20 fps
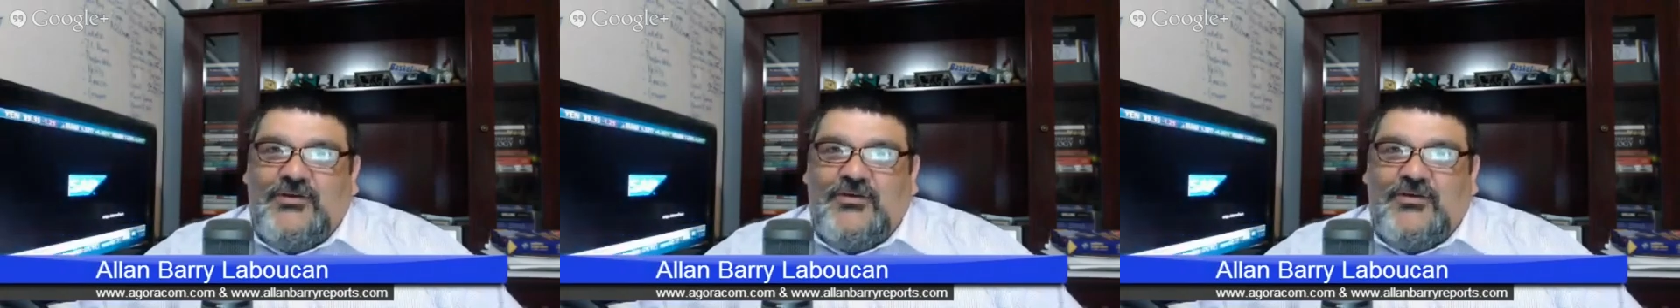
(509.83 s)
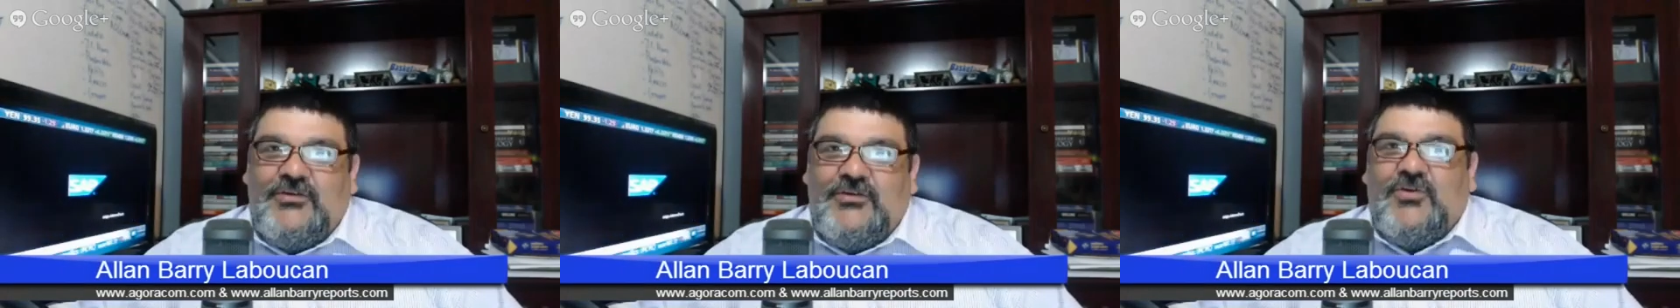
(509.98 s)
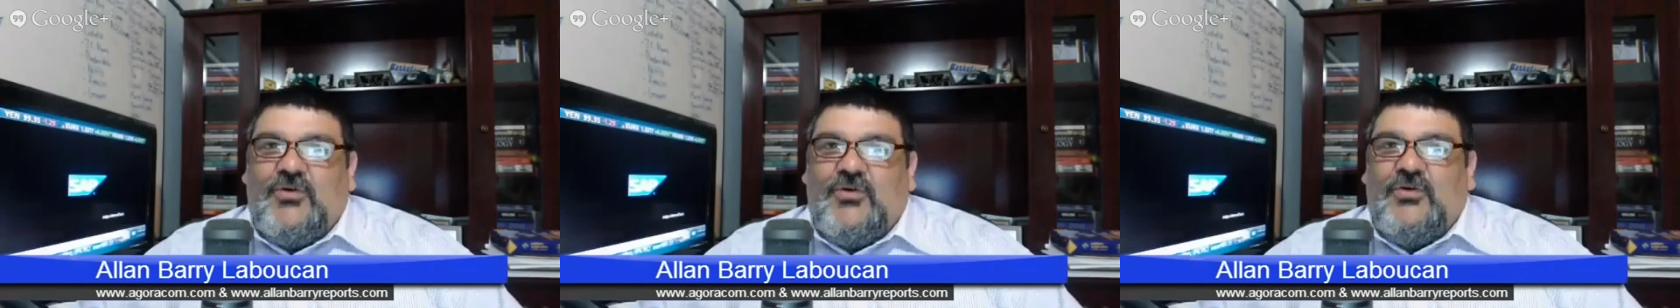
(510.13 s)

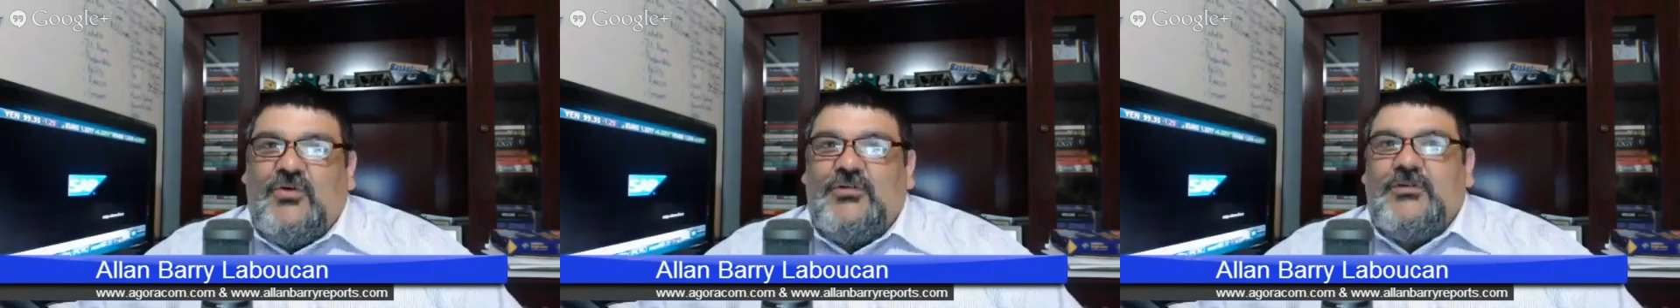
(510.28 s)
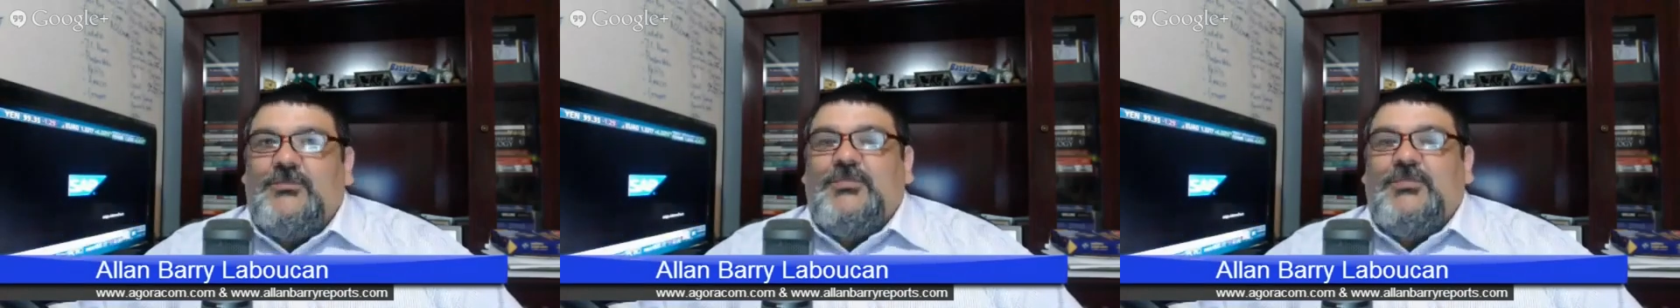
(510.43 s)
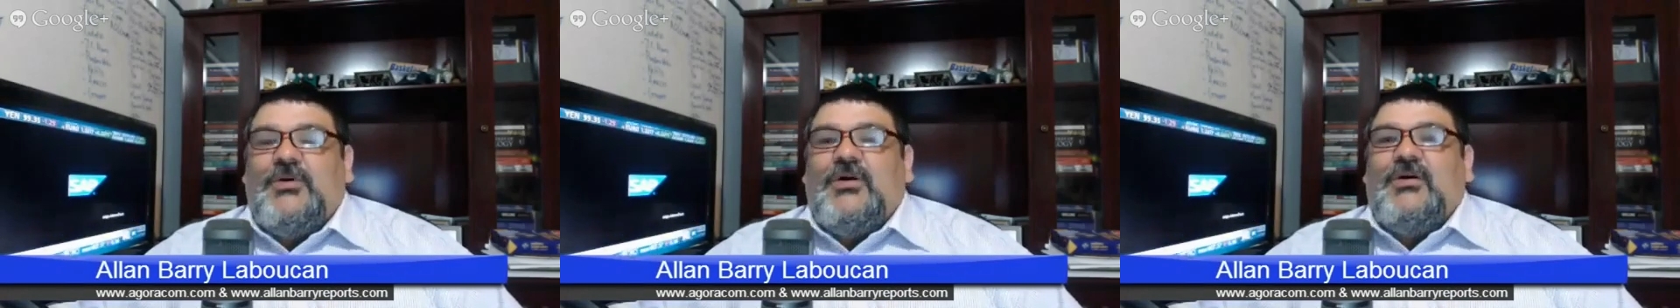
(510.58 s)
good gold
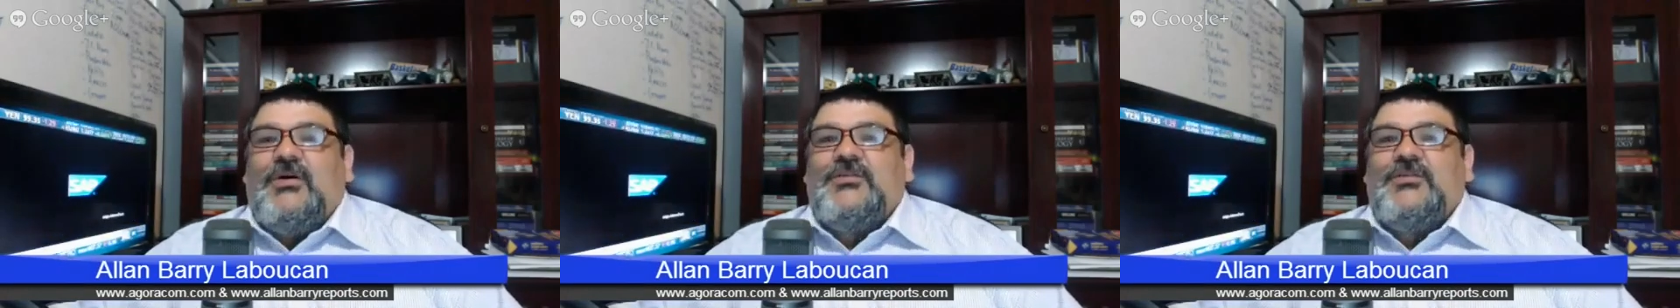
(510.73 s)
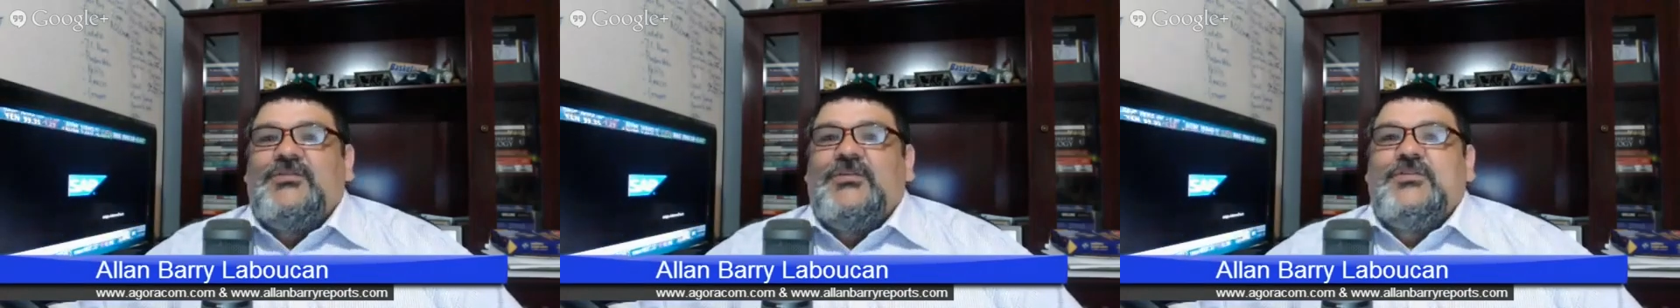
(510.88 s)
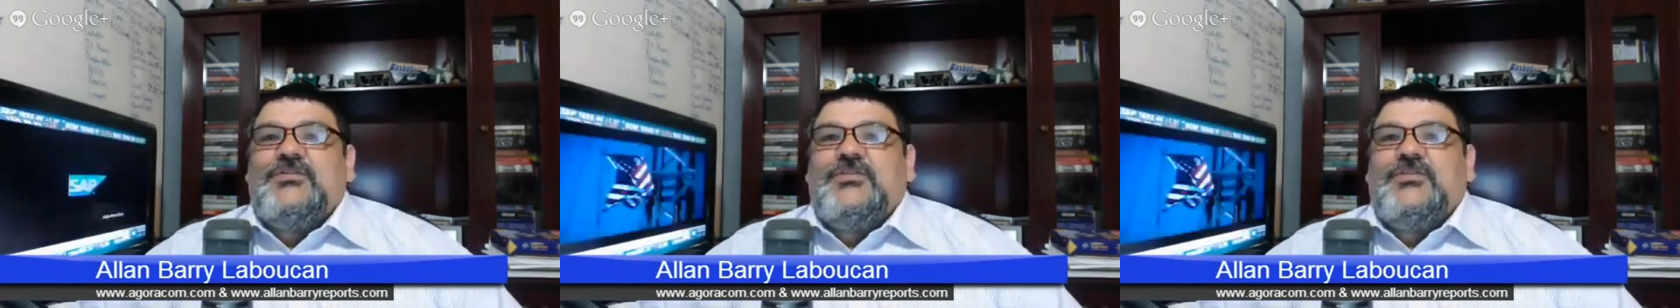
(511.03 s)

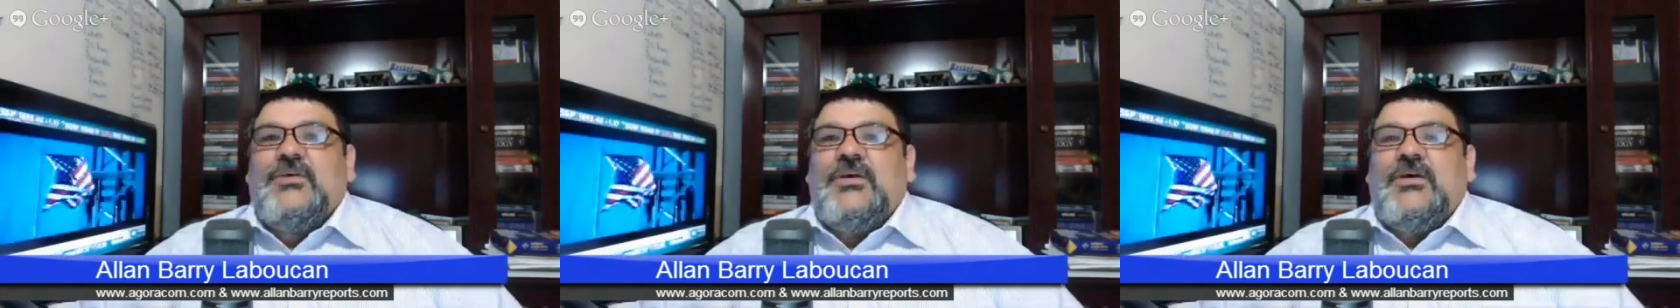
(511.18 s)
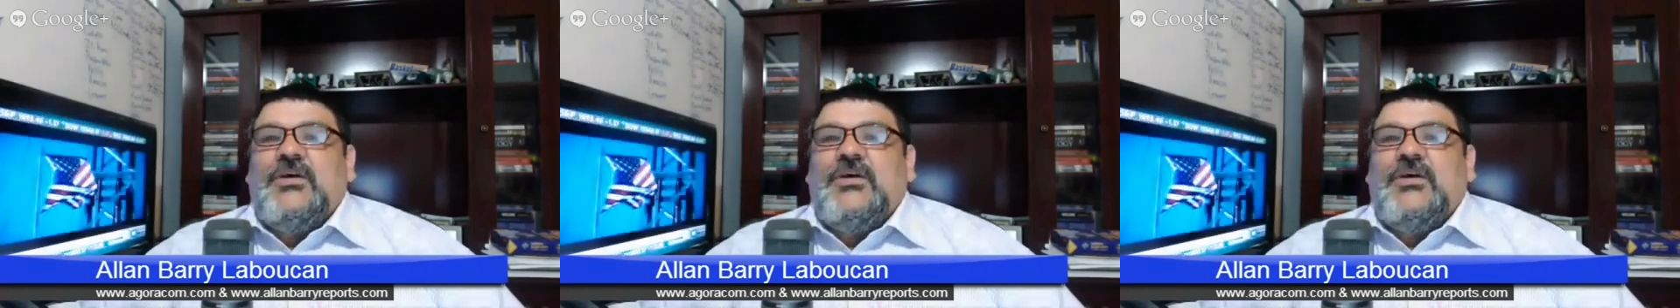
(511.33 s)
deposits.